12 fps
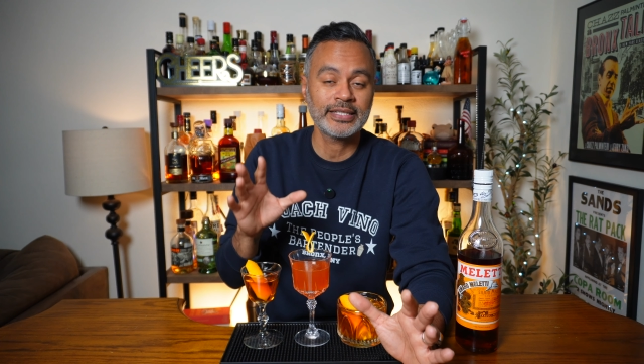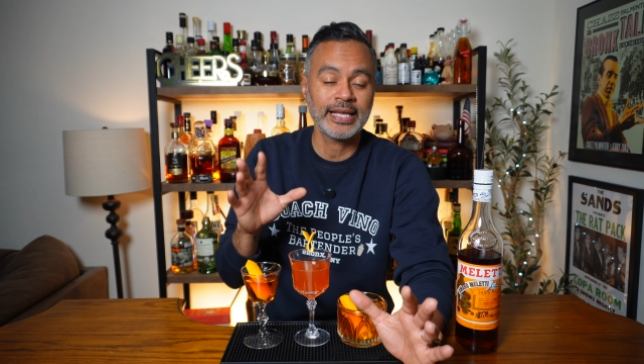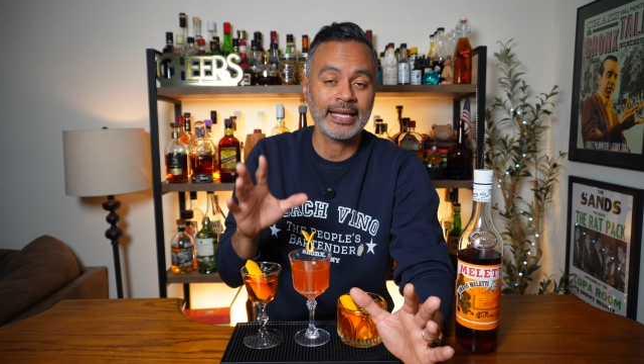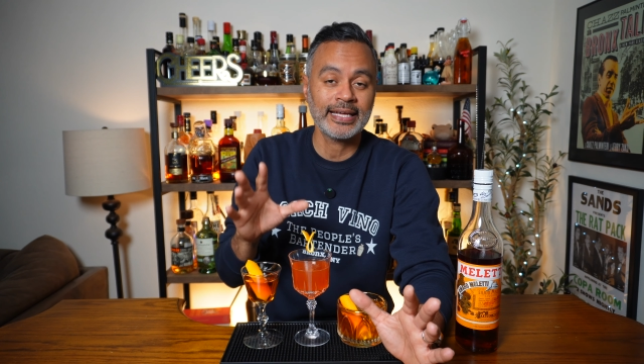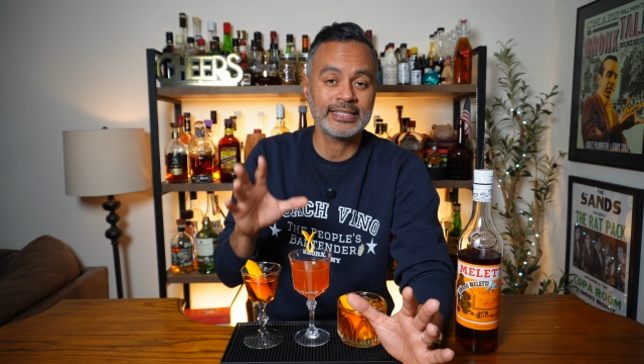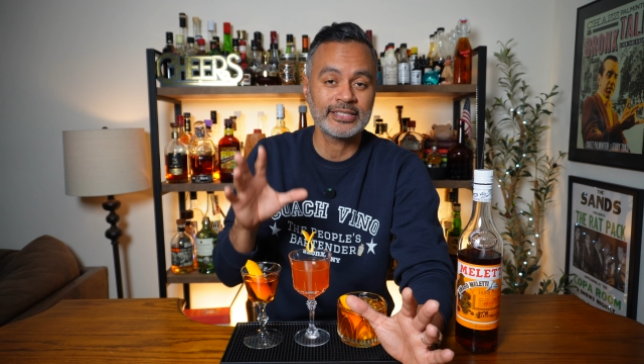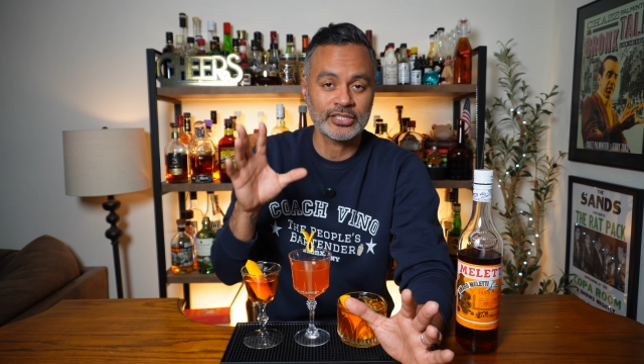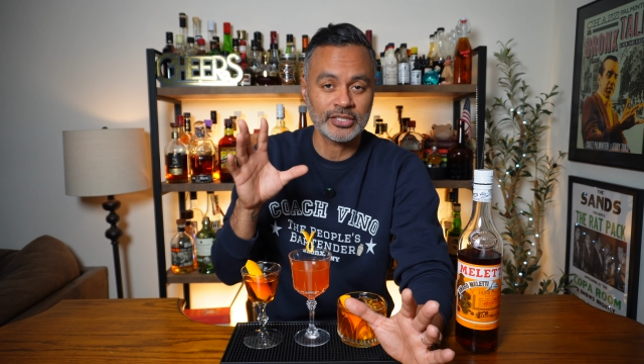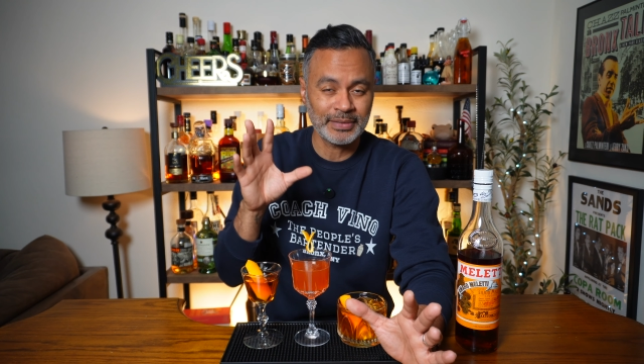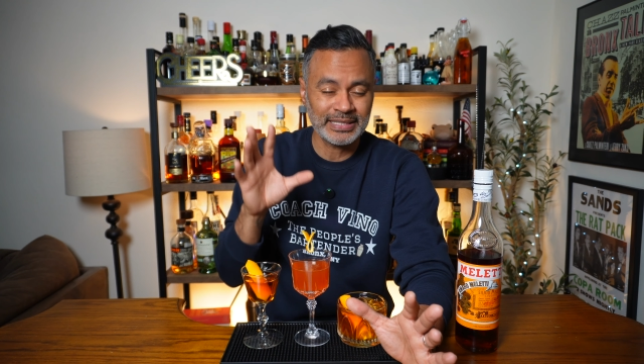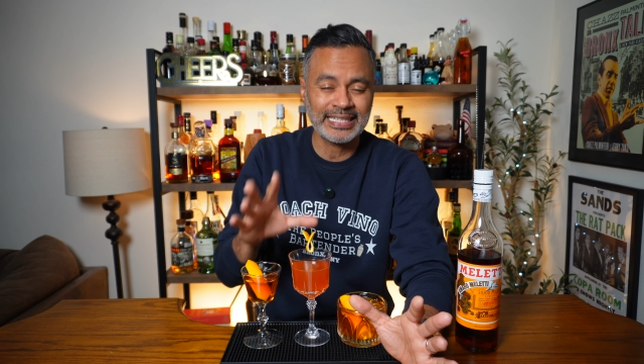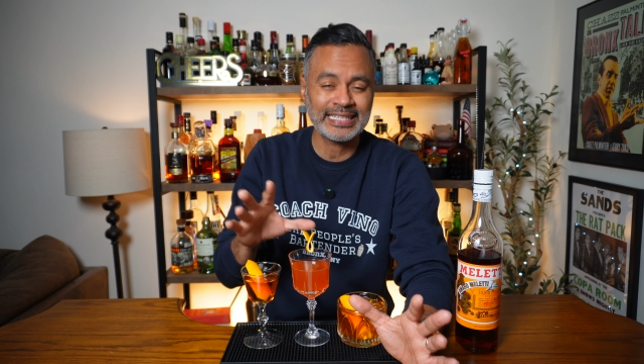that the
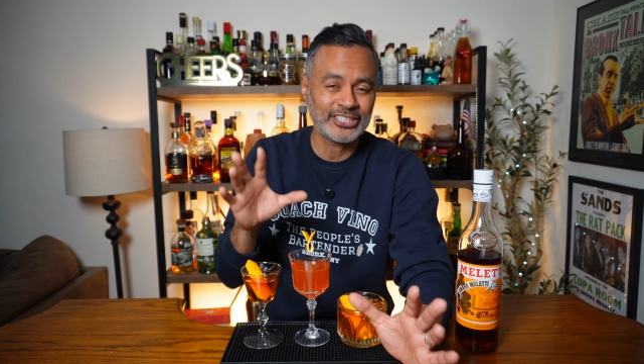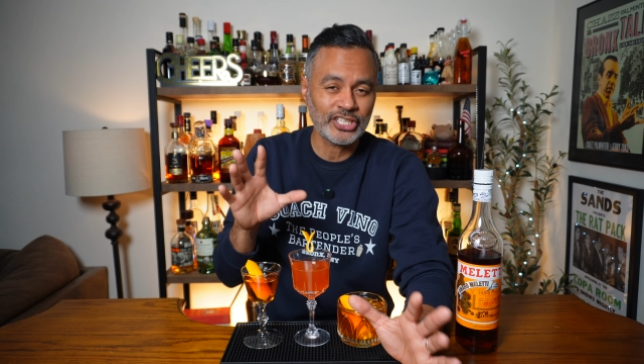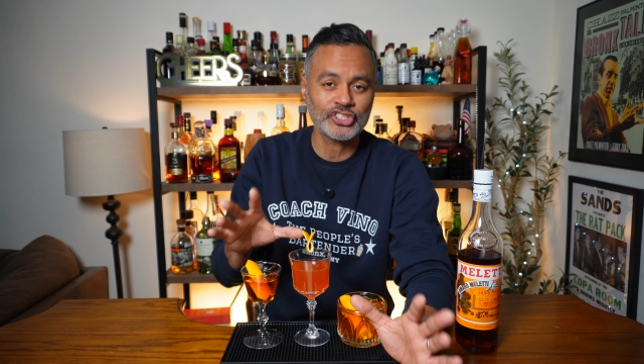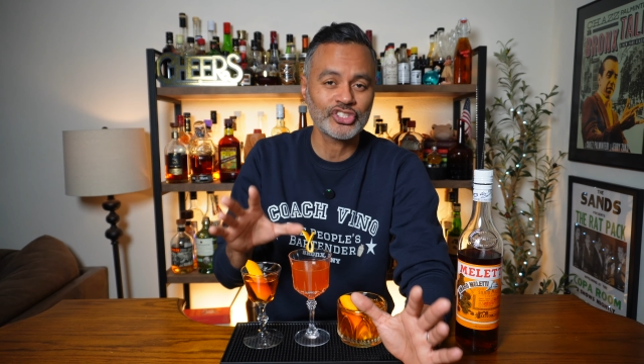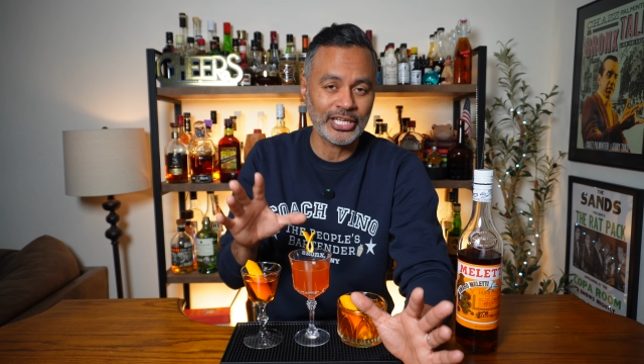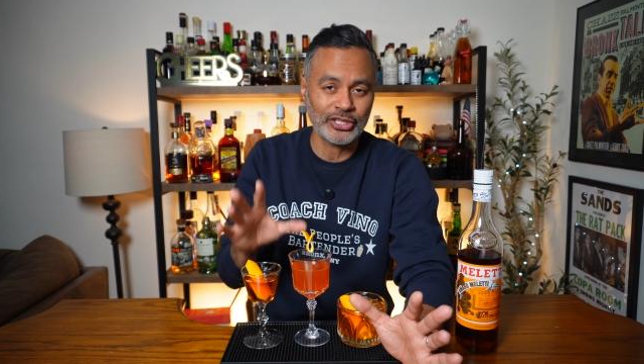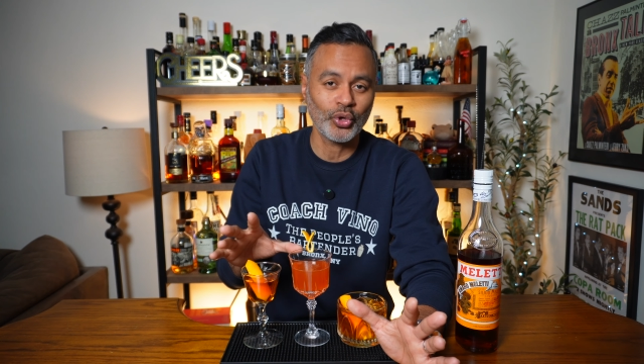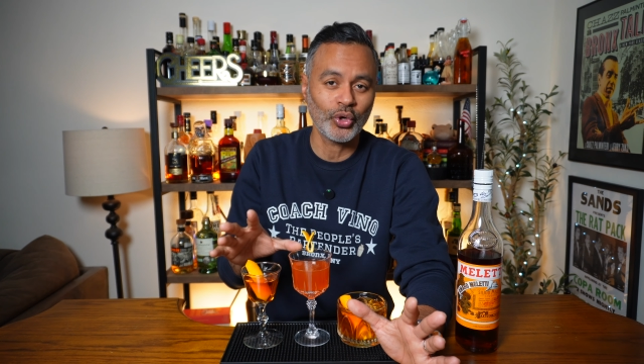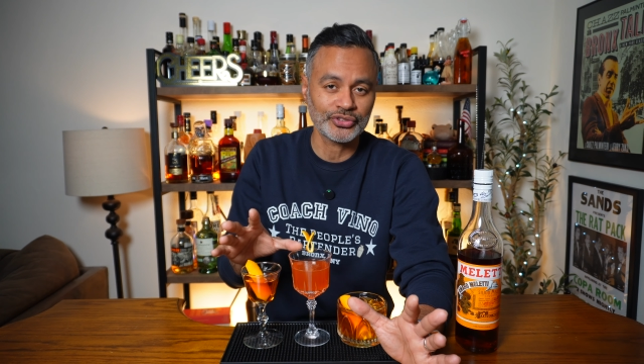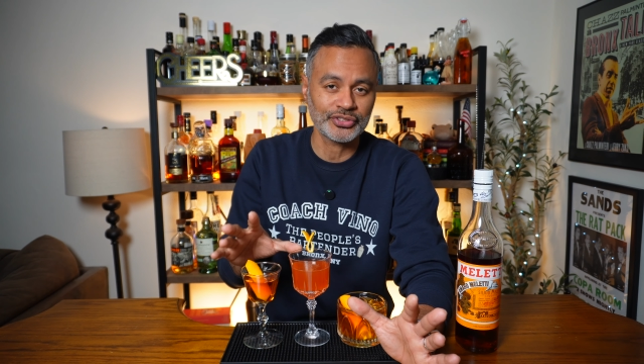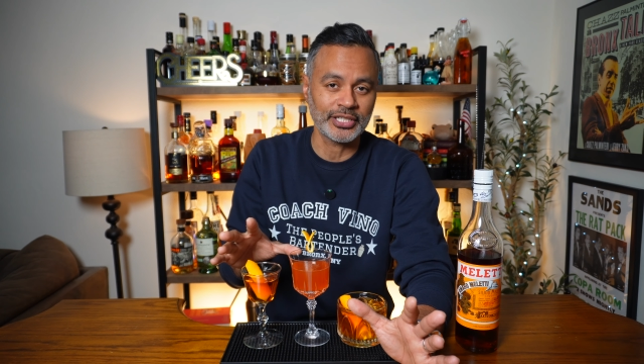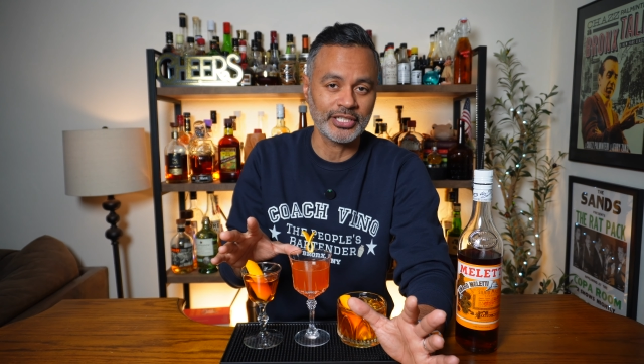Meletti does get
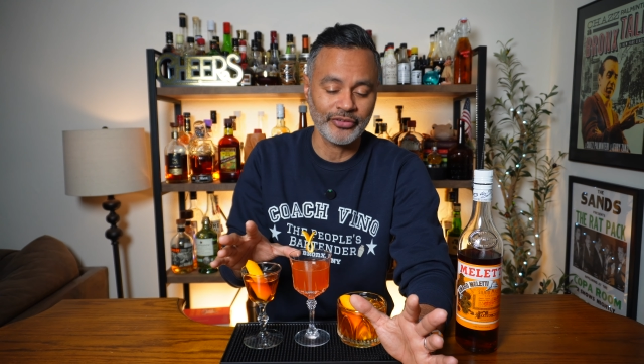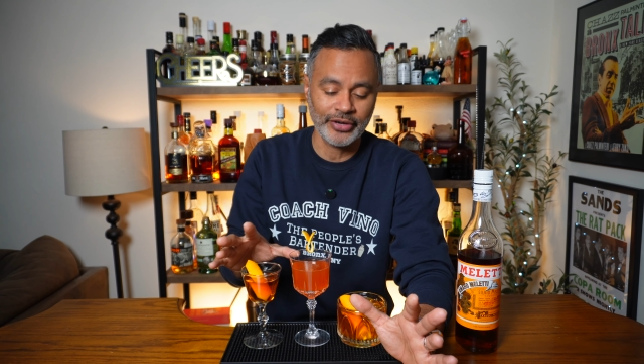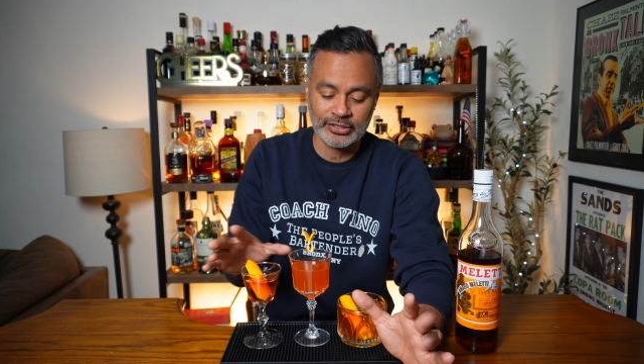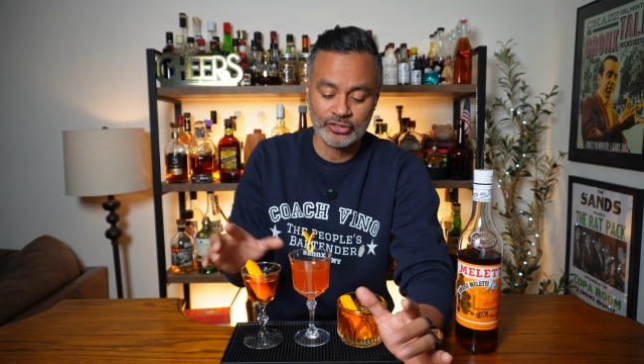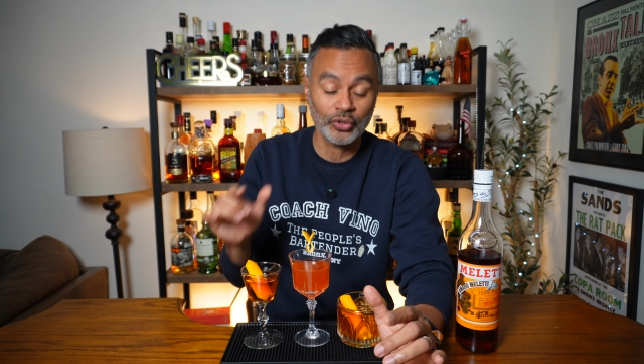lost in it, all right?